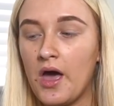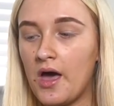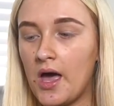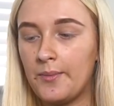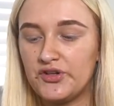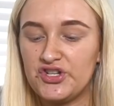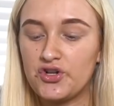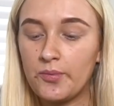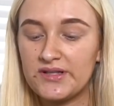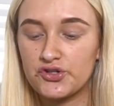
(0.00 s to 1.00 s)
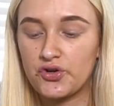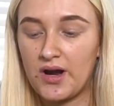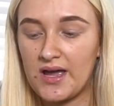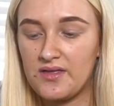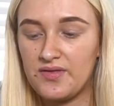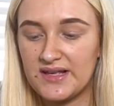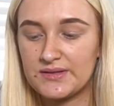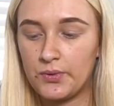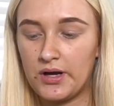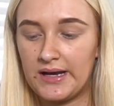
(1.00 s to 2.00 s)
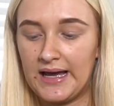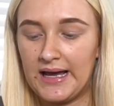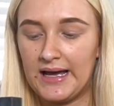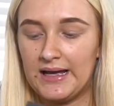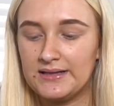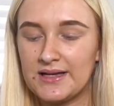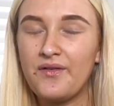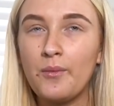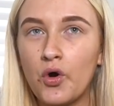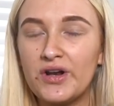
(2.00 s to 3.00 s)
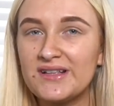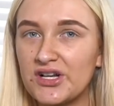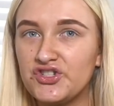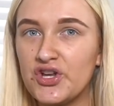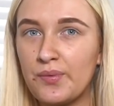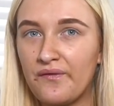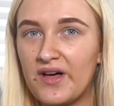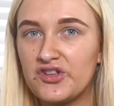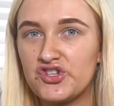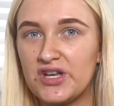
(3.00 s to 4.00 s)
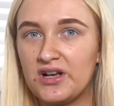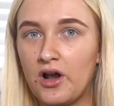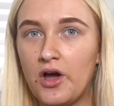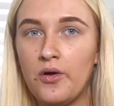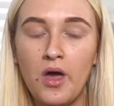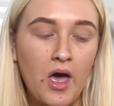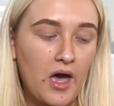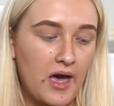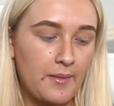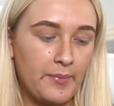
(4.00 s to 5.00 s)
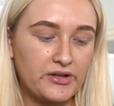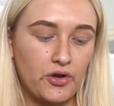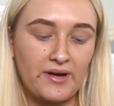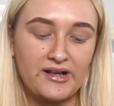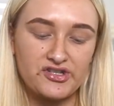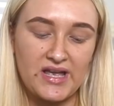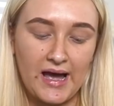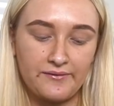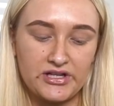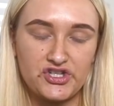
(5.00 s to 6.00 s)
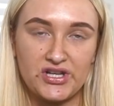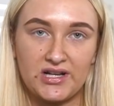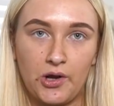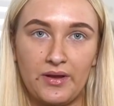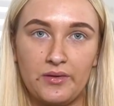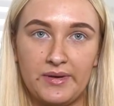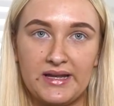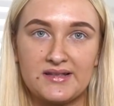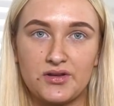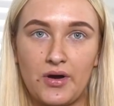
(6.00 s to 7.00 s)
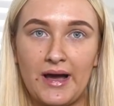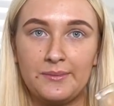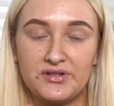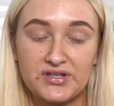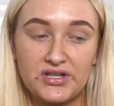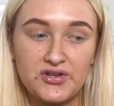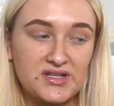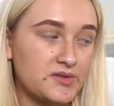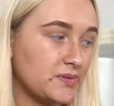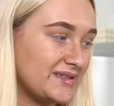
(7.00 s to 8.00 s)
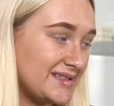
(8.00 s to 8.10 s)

but she told me to try this one, and if I'm honest, I do prefer the Sheer Glow, but I don't actually have any Sheer Glow at the minute, so I'm just gonna use this one